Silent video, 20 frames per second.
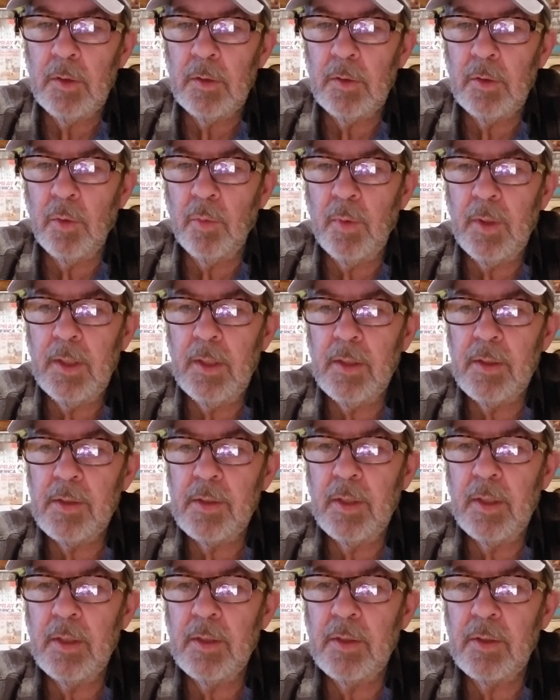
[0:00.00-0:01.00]
Karina's
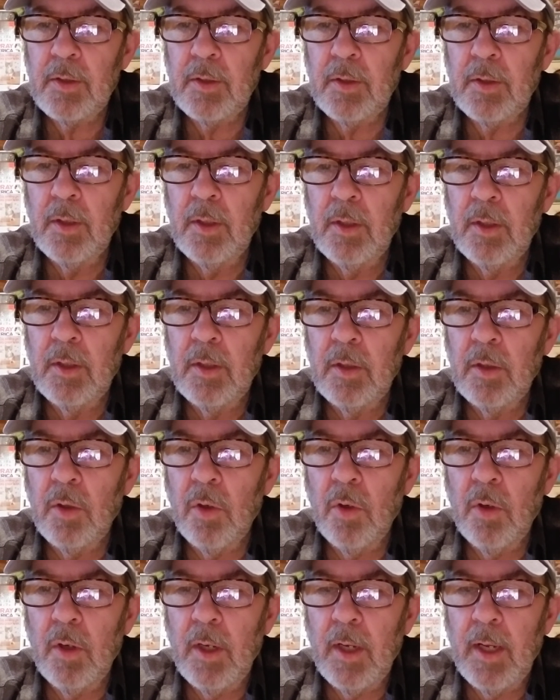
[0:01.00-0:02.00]
sister,
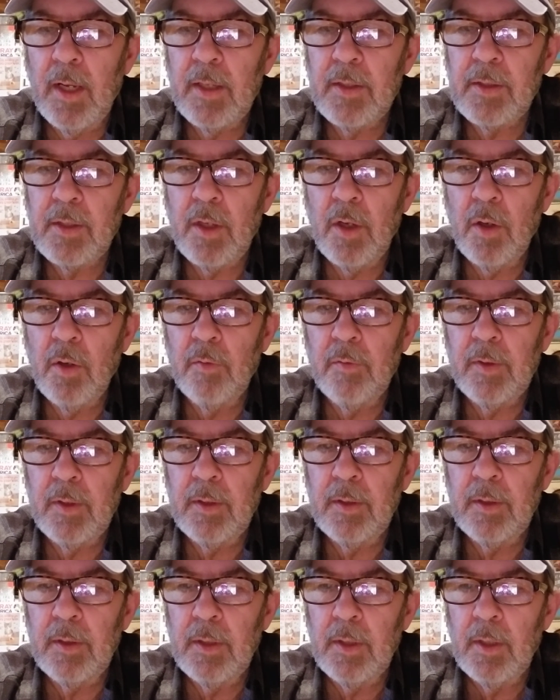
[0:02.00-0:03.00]
Laura, has
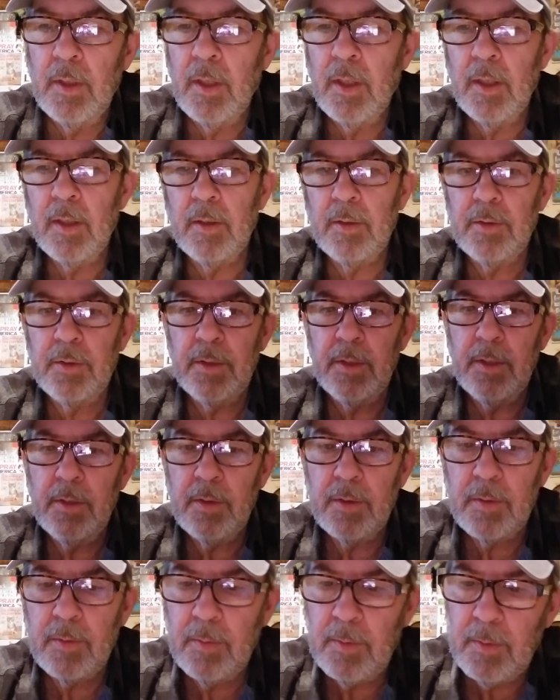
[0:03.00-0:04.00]
COVID. Uh,
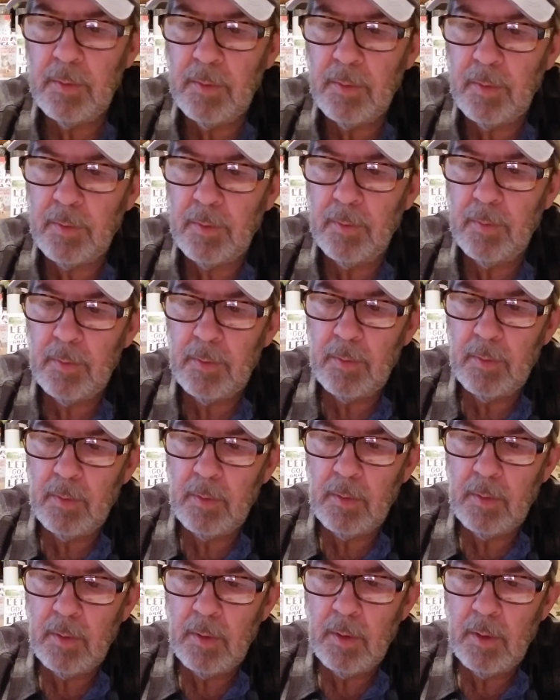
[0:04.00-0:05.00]
she's
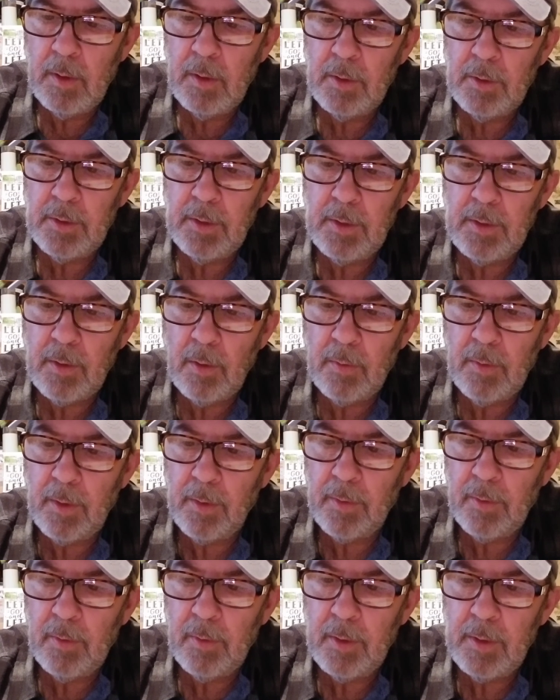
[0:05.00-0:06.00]
she's only
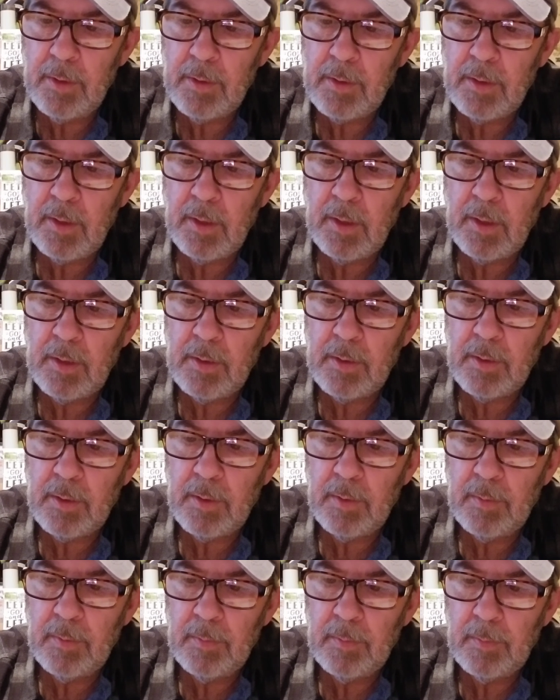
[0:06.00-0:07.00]
36
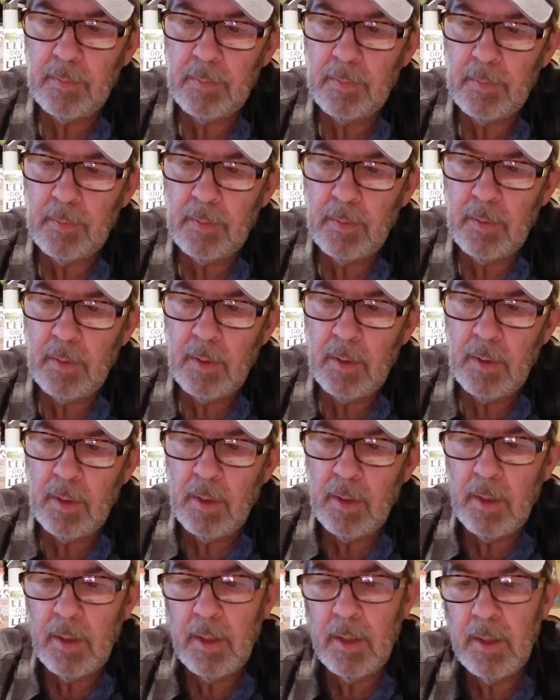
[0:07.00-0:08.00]

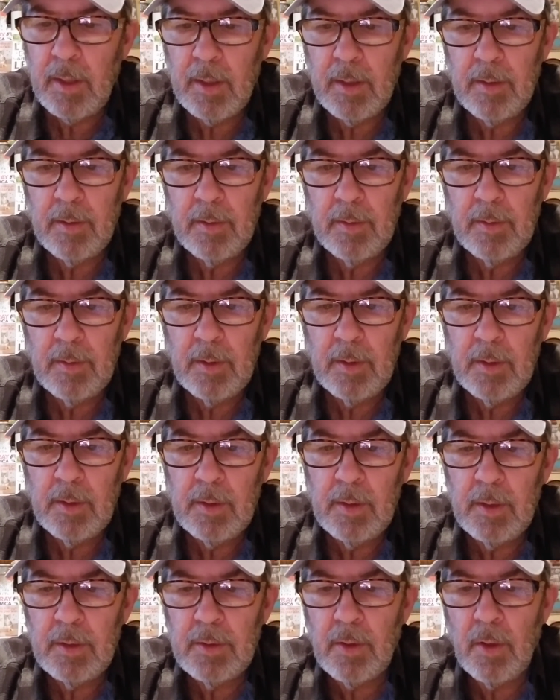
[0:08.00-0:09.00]
and
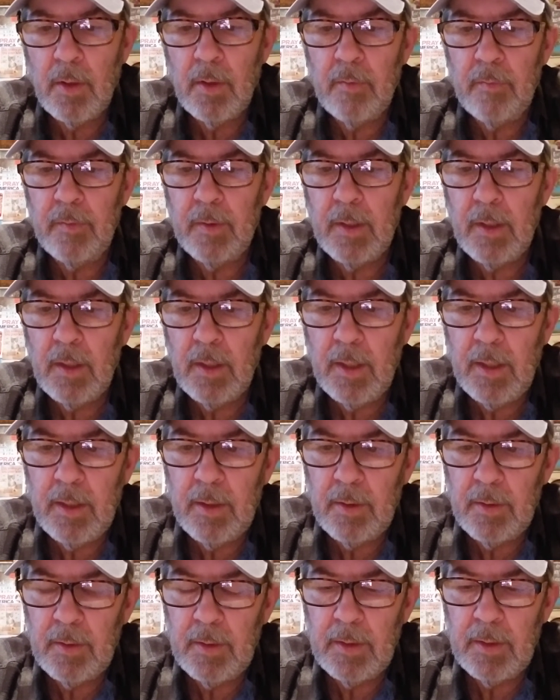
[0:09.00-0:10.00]
is on a
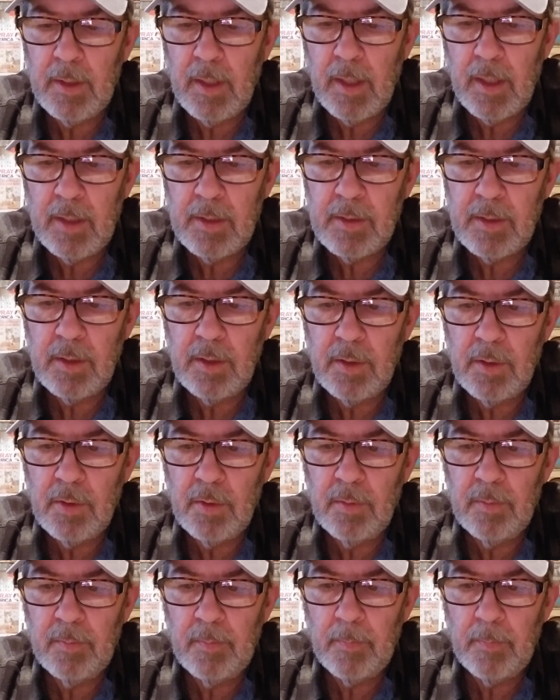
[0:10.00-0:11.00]
ventilator in the ICU.